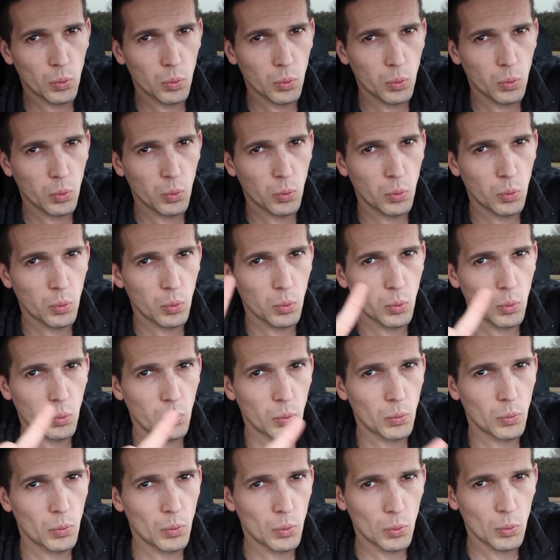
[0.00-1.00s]

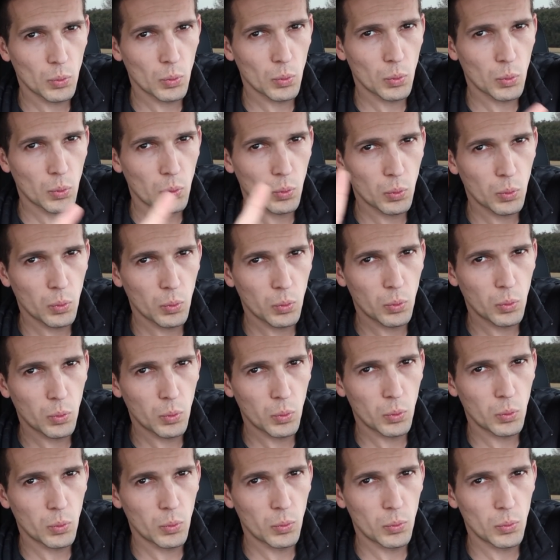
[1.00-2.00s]

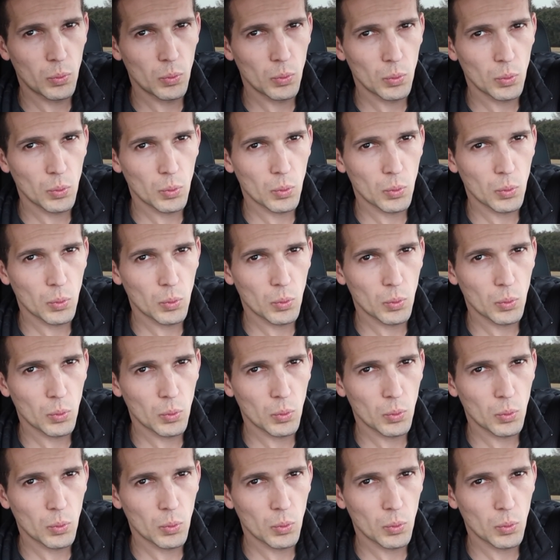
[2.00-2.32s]
No words are spoken by the person on screen.